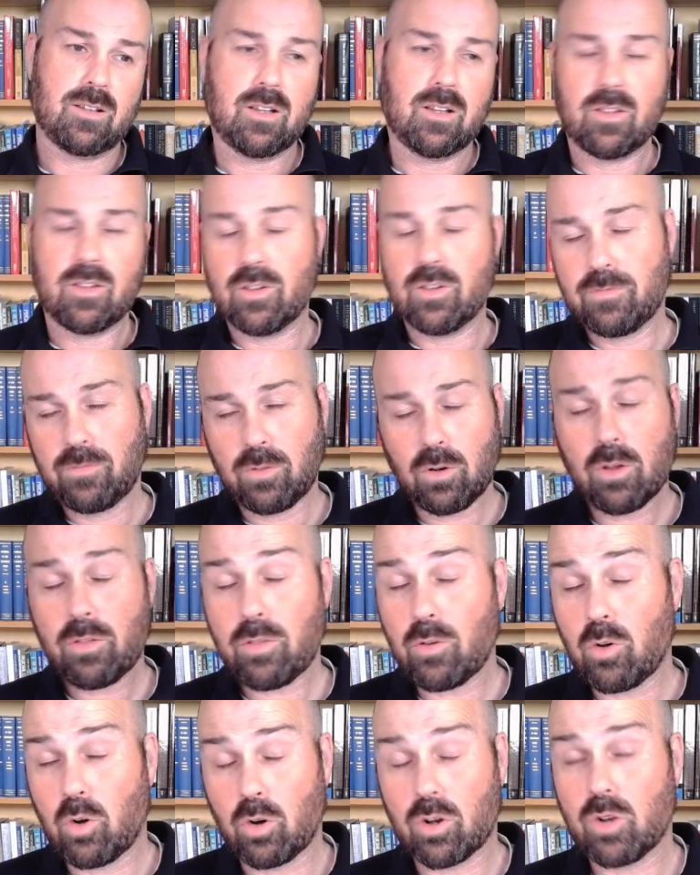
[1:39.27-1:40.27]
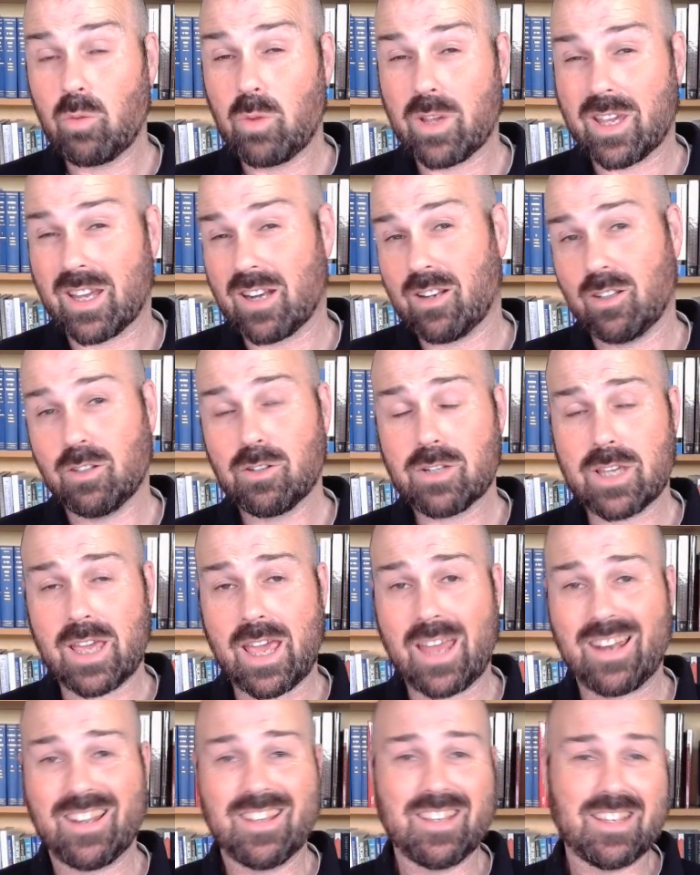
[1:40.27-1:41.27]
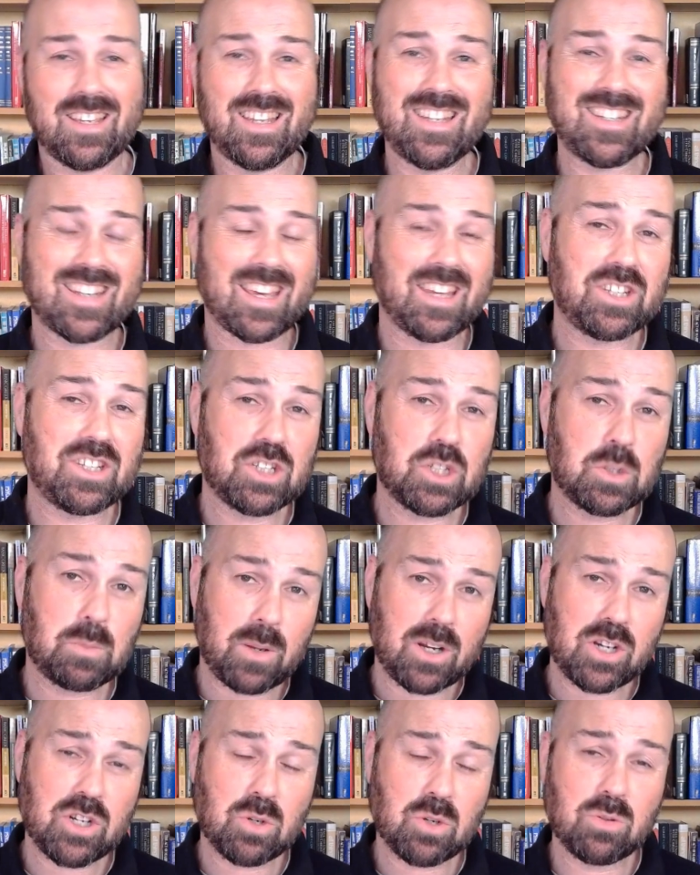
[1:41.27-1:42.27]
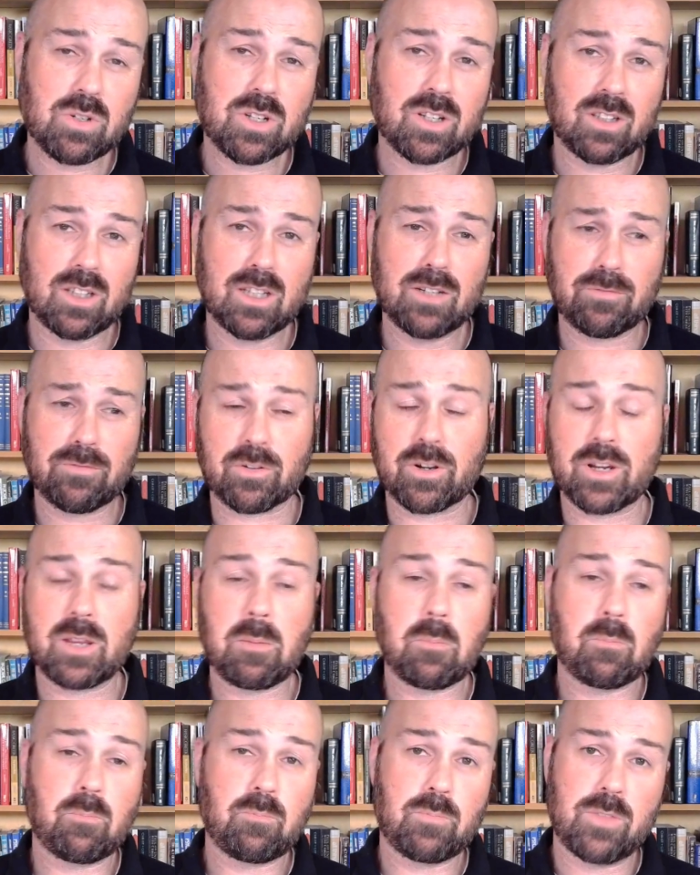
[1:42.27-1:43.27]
The fourth order we're going to look at is a special delivery